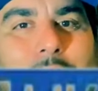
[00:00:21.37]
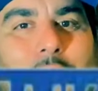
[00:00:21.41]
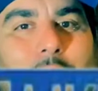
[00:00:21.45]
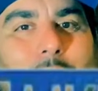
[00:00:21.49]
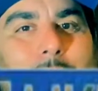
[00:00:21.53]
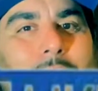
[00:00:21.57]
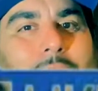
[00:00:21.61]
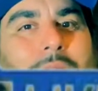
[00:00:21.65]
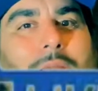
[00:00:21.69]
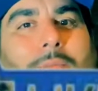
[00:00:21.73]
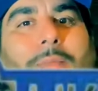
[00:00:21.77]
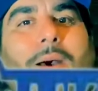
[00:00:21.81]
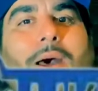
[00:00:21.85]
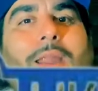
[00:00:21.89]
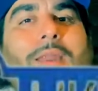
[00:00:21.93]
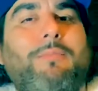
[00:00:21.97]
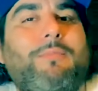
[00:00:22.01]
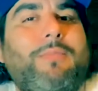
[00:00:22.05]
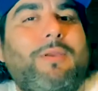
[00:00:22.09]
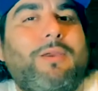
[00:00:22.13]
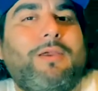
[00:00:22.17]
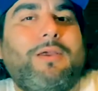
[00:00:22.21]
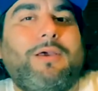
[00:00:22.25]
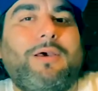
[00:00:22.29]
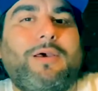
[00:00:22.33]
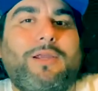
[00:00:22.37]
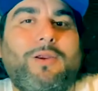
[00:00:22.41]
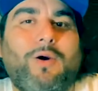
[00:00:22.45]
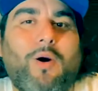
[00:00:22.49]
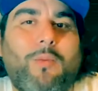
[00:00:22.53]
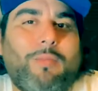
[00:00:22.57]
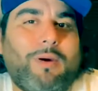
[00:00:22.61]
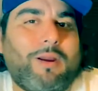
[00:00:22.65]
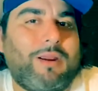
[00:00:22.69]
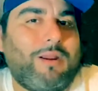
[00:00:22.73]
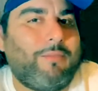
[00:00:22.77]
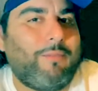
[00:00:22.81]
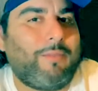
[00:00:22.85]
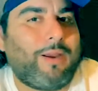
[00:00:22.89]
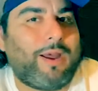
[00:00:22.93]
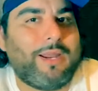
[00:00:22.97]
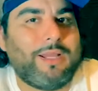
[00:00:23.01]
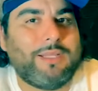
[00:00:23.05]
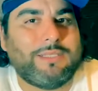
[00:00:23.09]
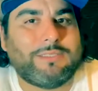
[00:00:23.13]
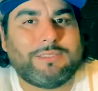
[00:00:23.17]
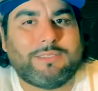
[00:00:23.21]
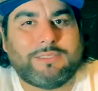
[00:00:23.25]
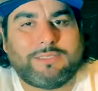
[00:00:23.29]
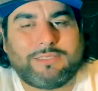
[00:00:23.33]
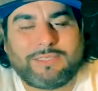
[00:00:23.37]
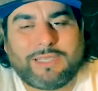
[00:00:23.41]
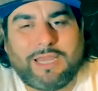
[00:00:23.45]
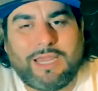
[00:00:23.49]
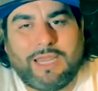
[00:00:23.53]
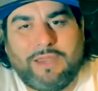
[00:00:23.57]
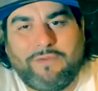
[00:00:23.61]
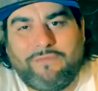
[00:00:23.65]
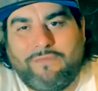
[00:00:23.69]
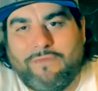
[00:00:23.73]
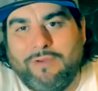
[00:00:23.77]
everybody been good. Hope everybody's safe.